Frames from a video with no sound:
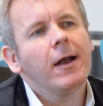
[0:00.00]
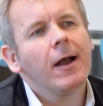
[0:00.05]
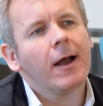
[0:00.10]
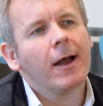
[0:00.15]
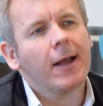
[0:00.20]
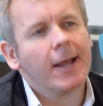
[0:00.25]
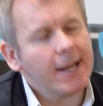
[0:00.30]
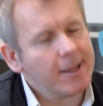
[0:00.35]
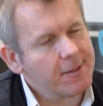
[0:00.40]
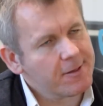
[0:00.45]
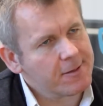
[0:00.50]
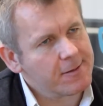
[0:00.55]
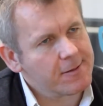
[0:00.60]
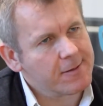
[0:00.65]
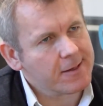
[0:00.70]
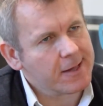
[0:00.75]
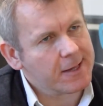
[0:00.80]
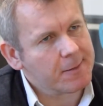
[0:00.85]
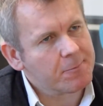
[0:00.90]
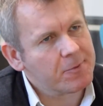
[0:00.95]
hints and
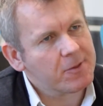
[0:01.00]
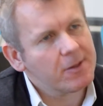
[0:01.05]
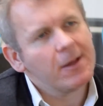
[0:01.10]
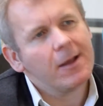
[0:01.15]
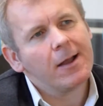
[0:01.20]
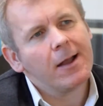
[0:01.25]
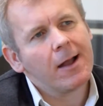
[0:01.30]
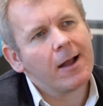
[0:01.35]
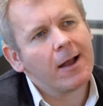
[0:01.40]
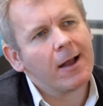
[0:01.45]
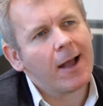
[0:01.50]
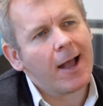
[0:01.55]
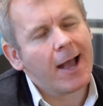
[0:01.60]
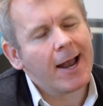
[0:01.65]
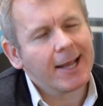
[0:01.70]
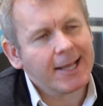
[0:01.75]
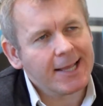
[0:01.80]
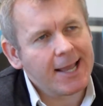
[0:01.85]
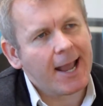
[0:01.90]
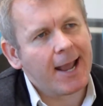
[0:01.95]
tips.
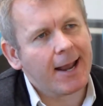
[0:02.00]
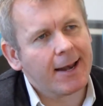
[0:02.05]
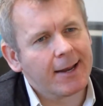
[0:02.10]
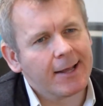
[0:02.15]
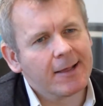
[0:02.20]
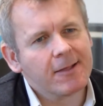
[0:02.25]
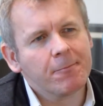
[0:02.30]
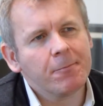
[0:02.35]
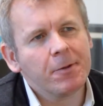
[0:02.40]
And again, it's